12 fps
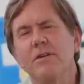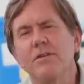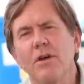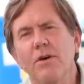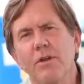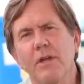
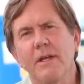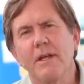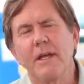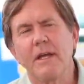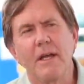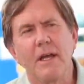So to
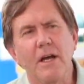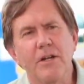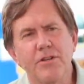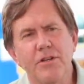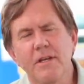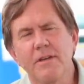
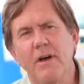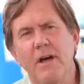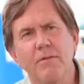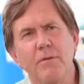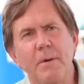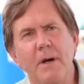achieve
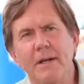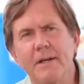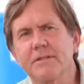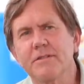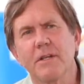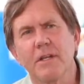
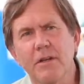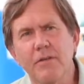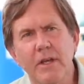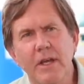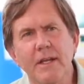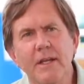aquaponics in
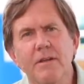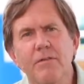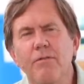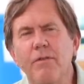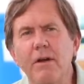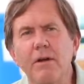any
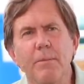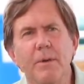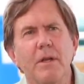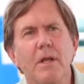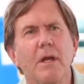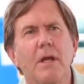
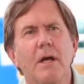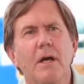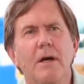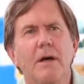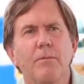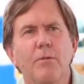environment,
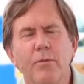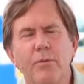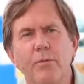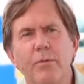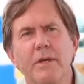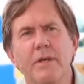um,
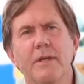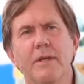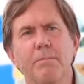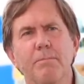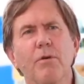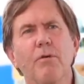we
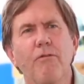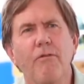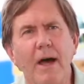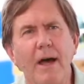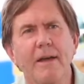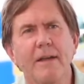
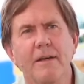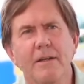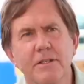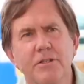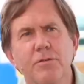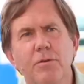provide a
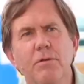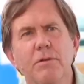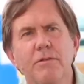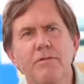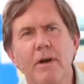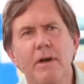controlled
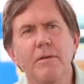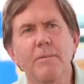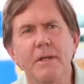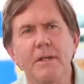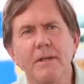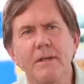
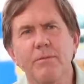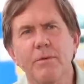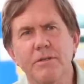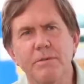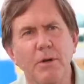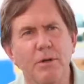environment,
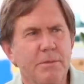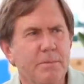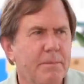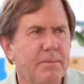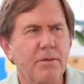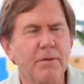which most
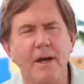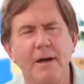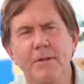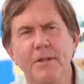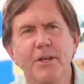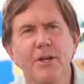people
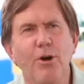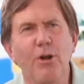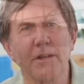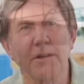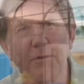commonly call a